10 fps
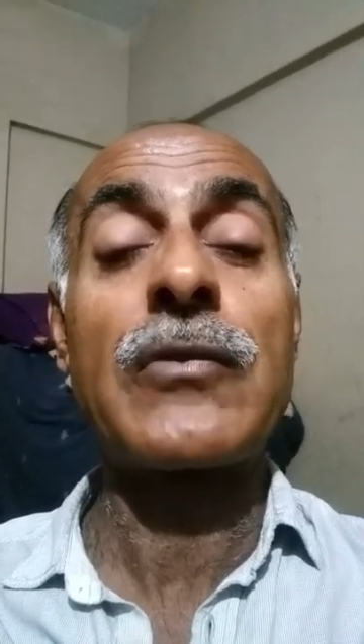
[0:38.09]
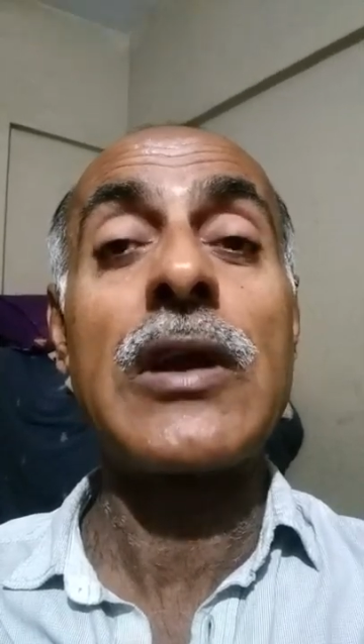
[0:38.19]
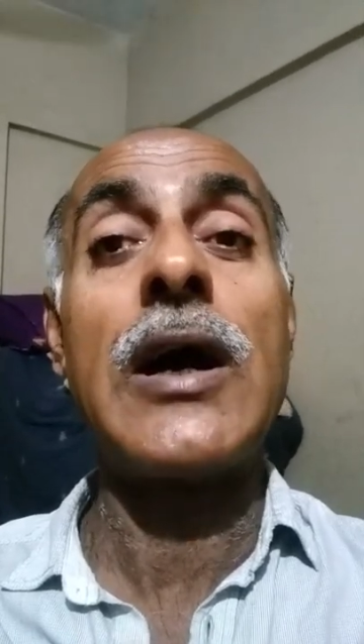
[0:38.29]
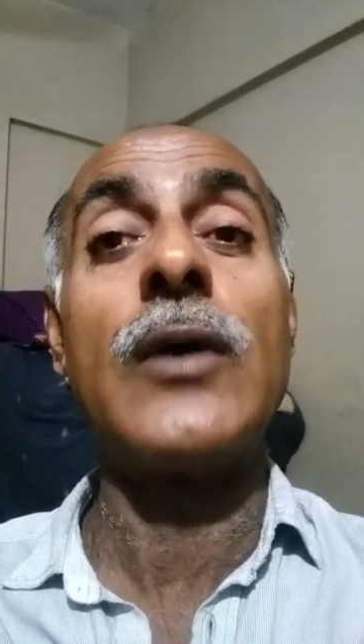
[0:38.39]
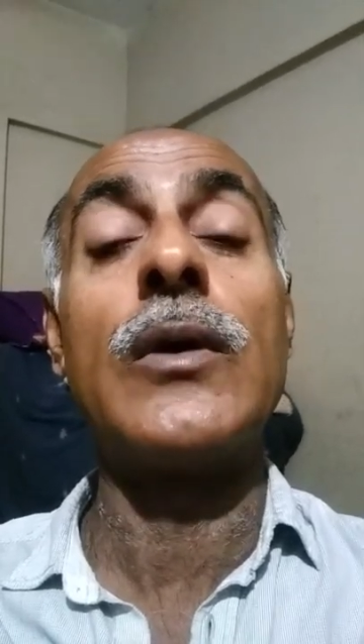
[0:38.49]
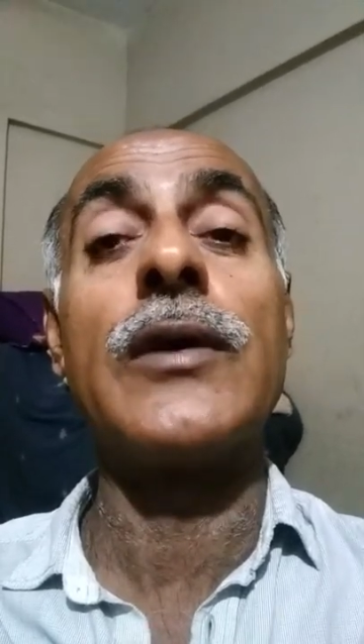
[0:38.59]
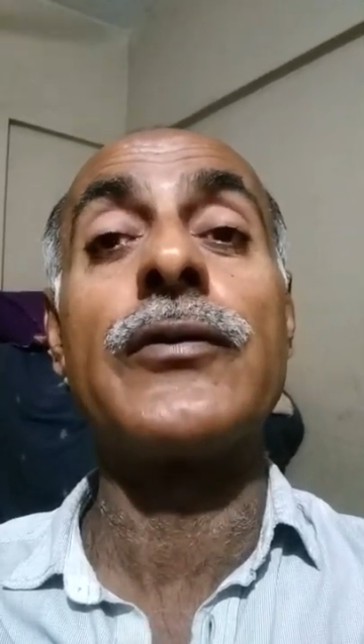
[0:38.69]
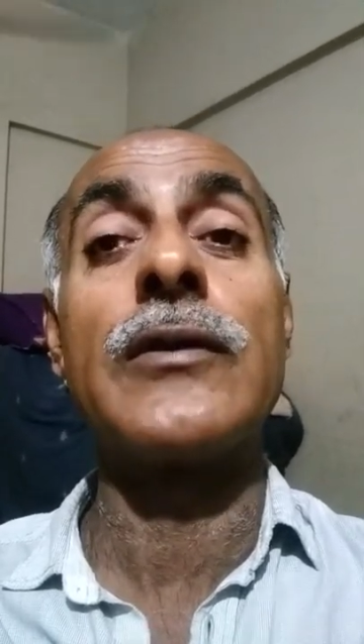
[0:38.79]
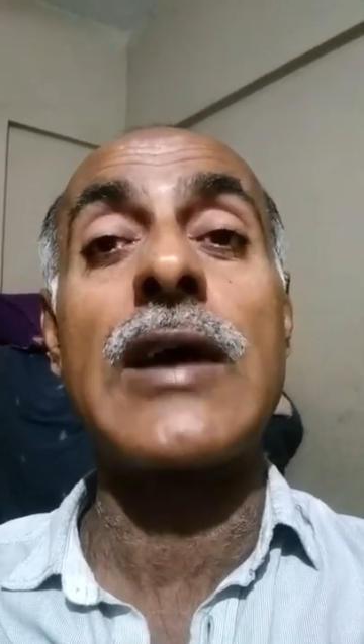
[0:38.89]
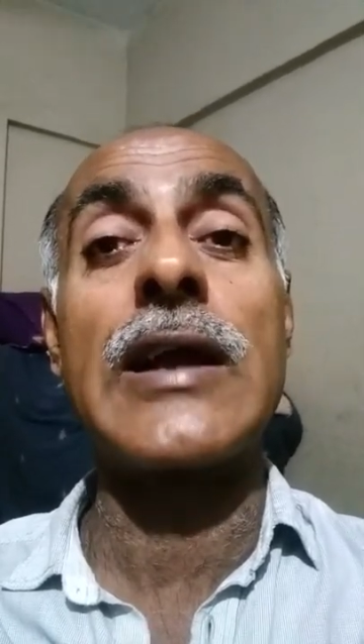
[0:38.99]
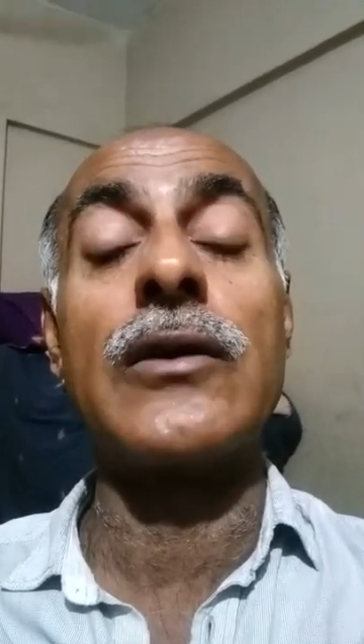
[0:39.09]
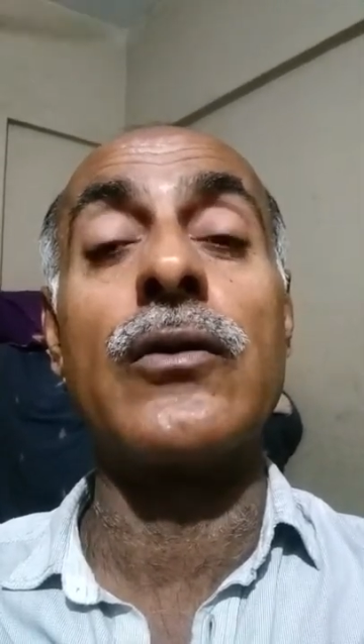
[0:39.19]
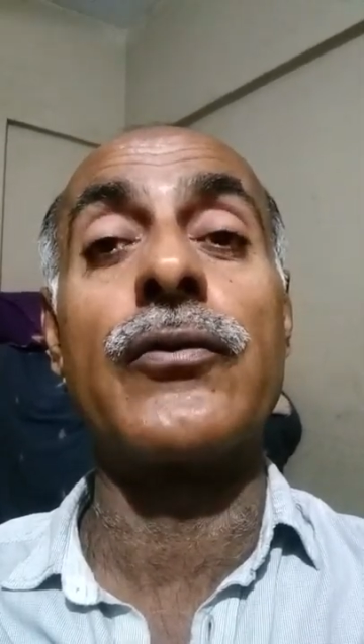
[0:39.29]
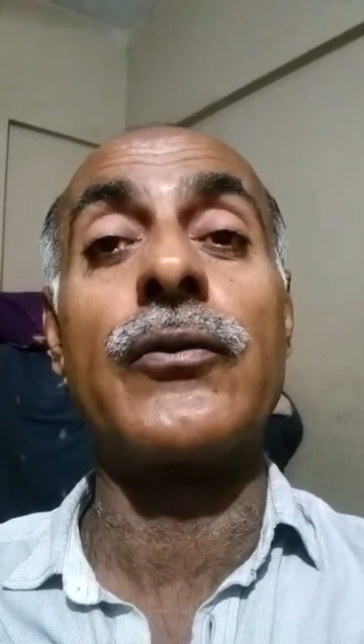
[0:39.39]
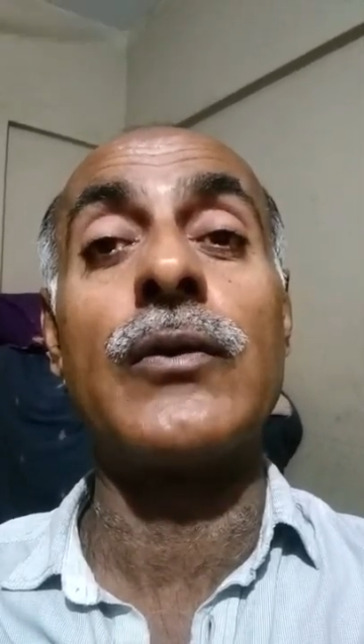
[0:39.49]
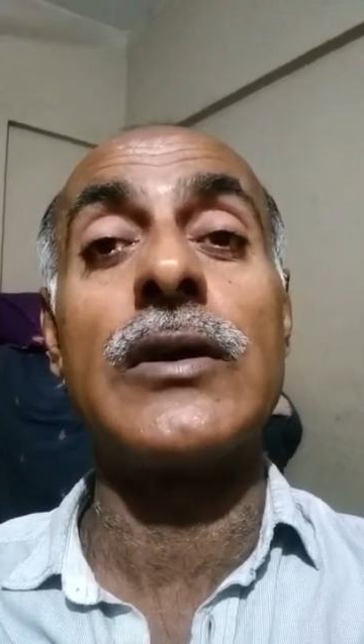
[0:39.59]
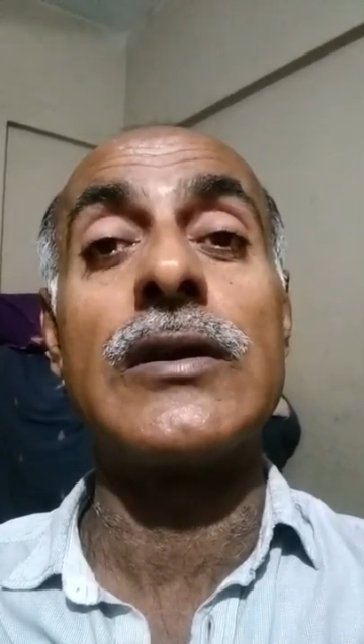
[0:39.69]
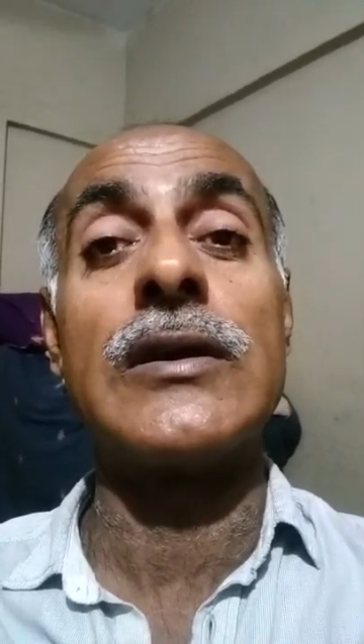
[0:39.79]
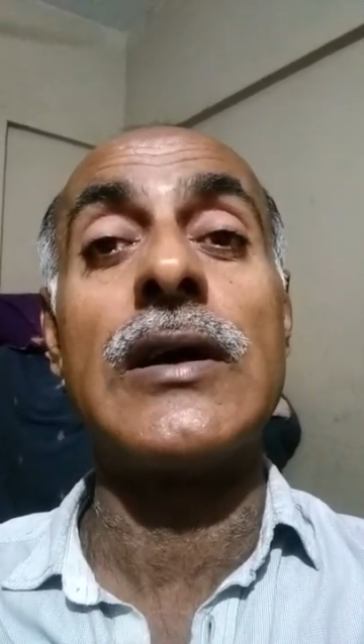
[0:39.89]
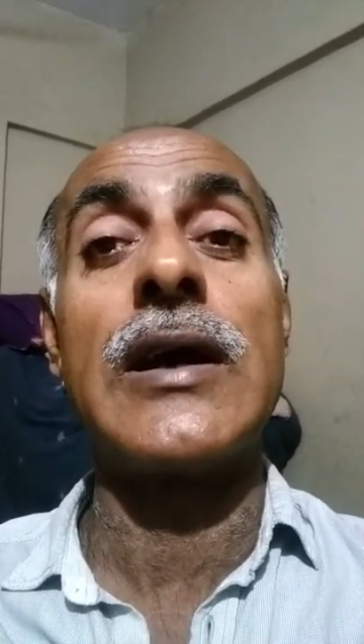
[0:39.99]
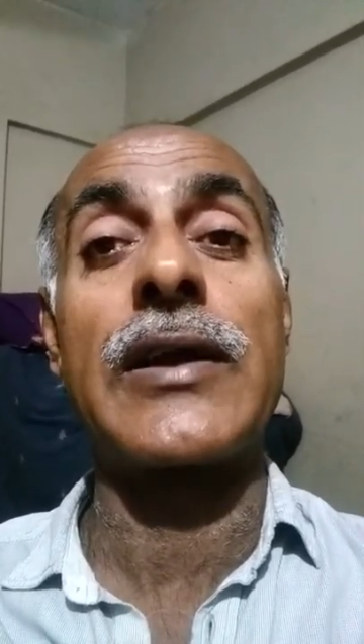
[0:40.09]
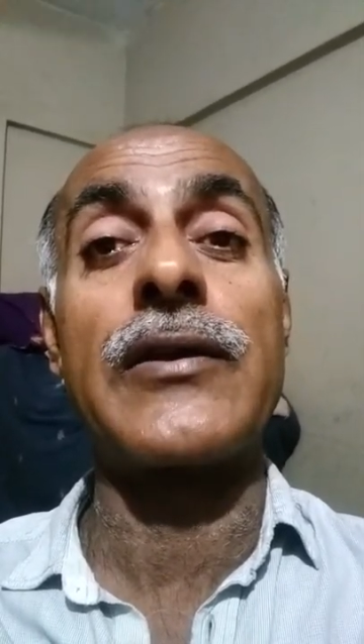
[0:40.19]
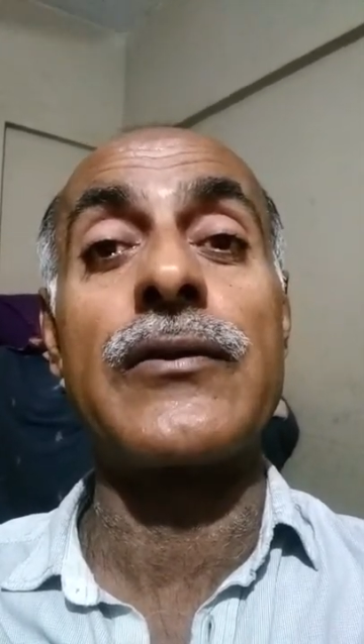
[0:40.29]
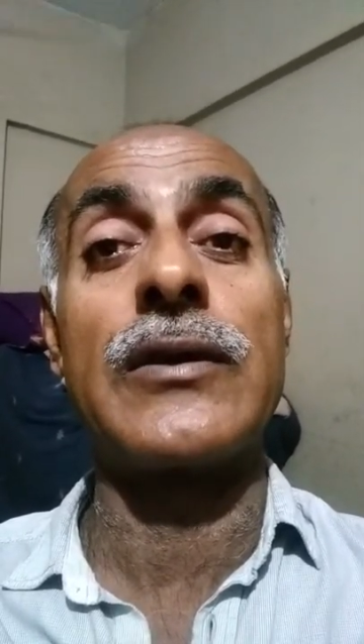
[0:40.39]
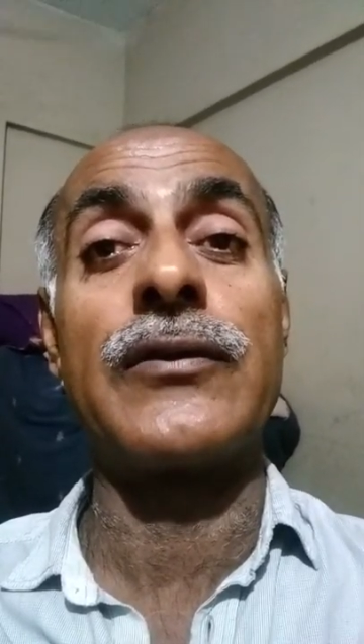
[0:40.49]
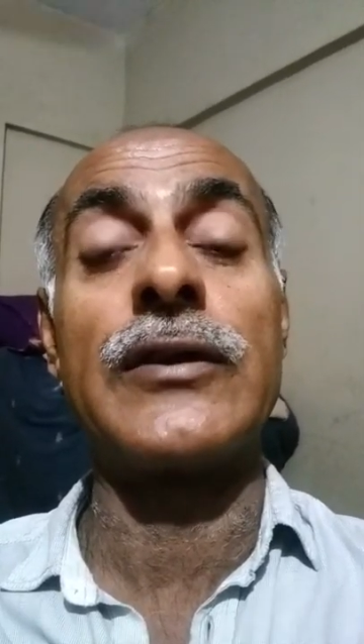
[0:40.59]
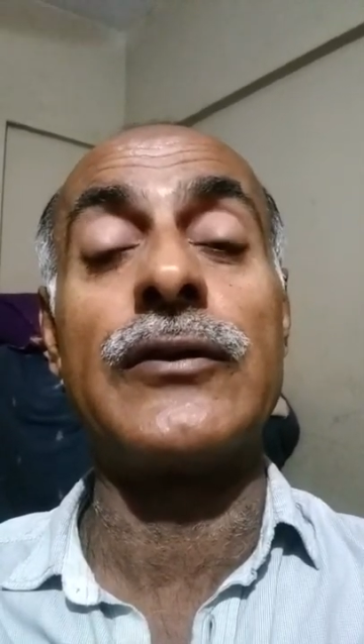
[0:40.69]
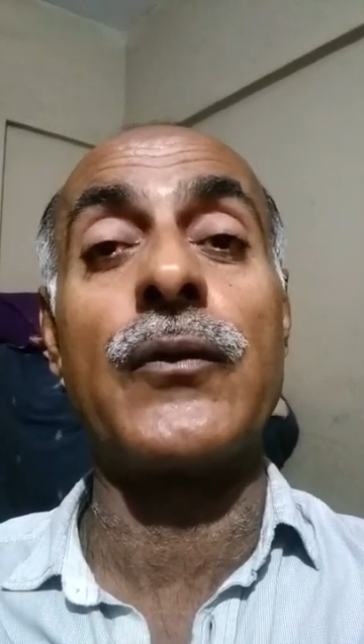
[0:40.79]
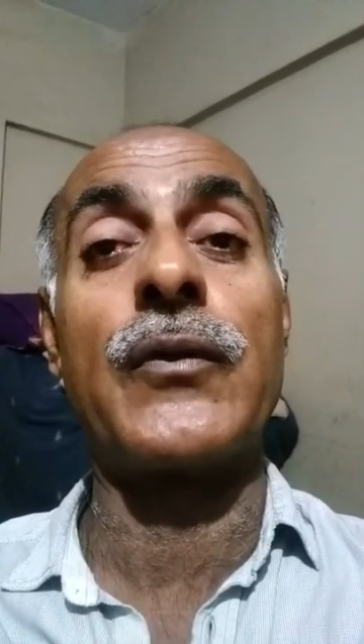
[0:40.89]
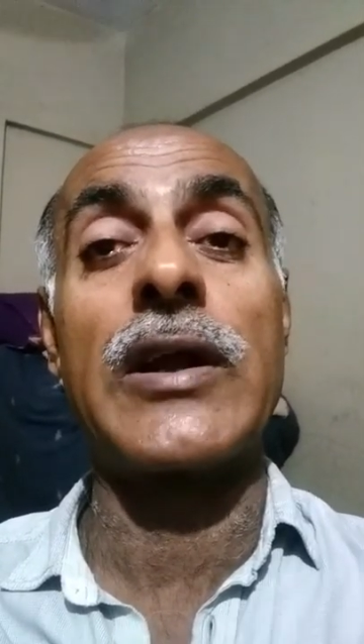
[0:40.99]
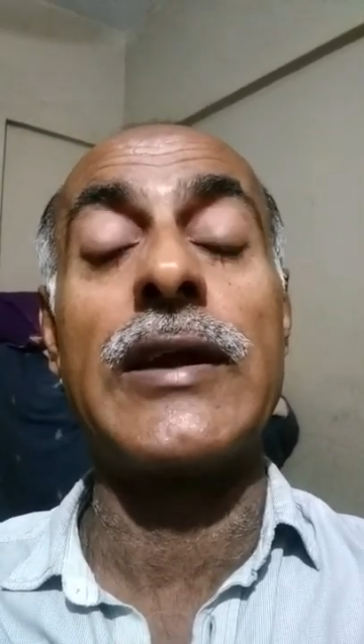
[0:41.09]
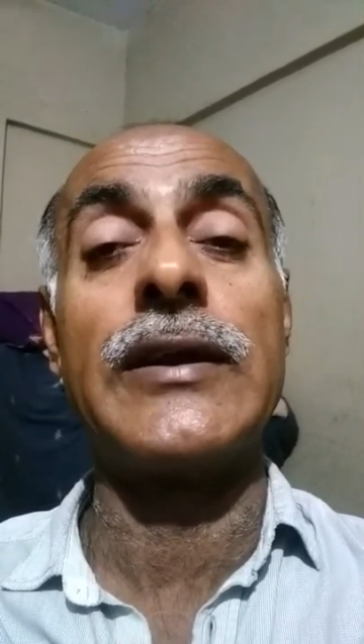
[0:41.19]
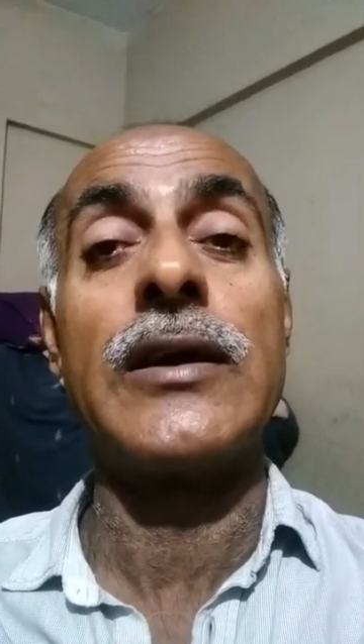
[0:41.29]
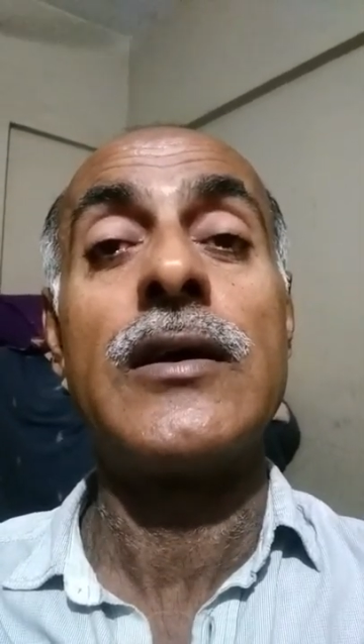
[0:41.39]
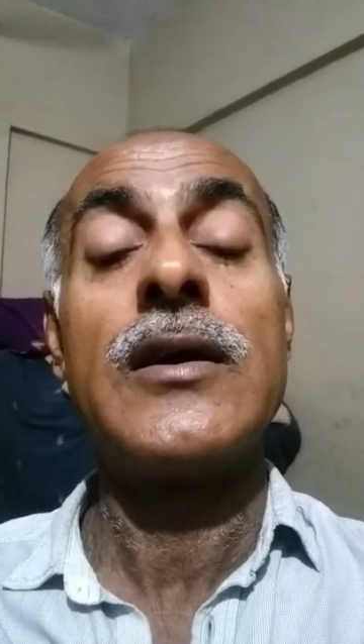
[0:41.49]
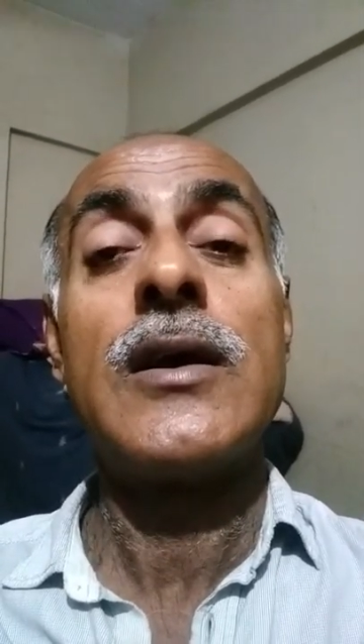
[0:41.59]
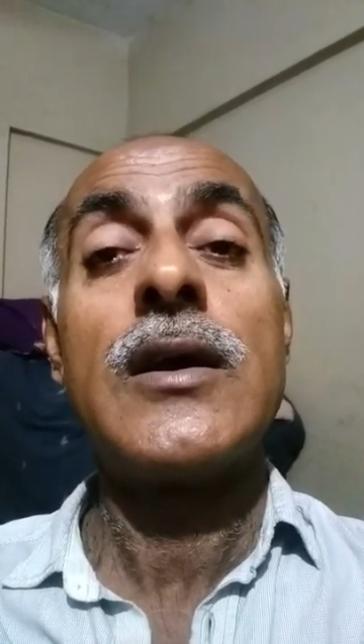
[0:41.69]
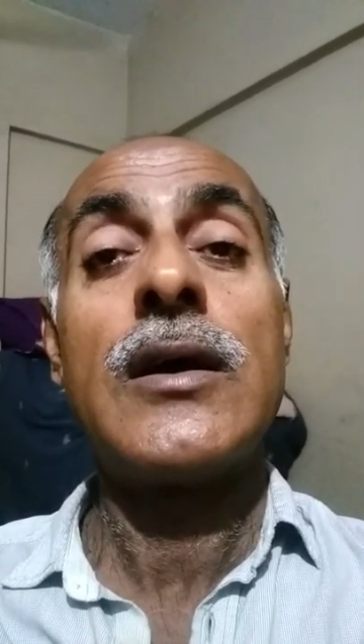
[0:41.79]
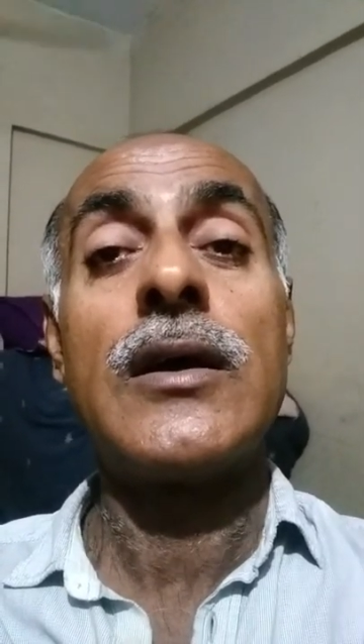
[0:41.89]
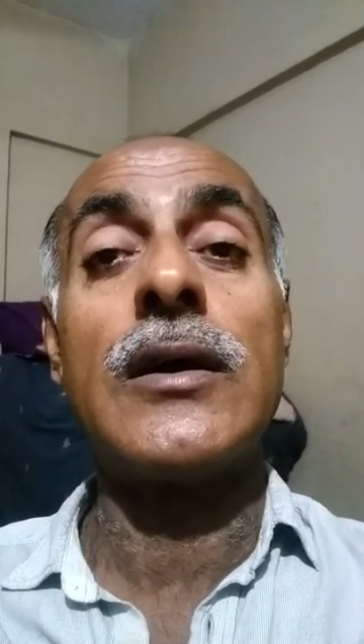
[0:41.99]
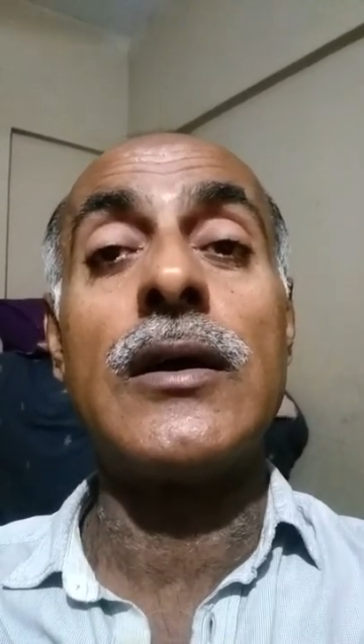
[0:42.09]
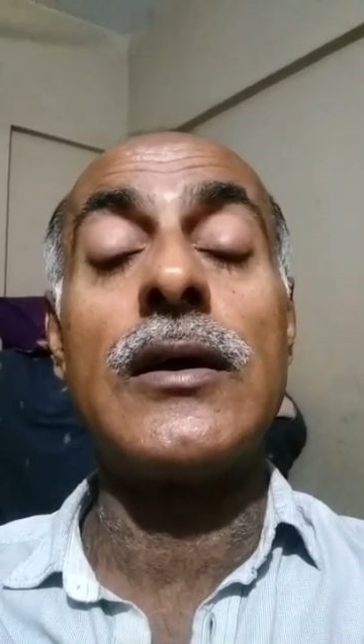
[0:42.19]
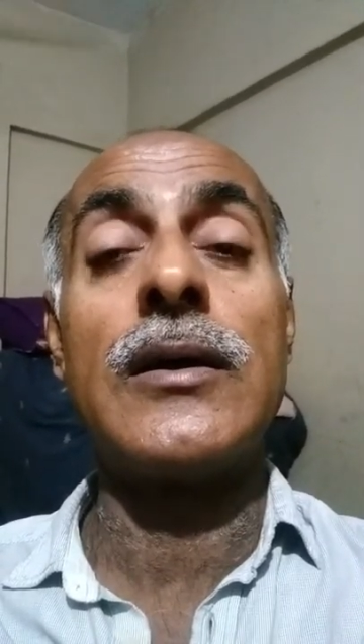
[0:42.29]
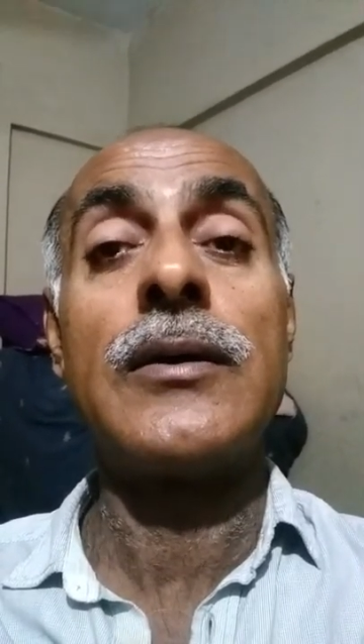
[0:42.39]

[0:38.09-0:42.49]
I was diagnosed with uh, acute schizophrenia uh,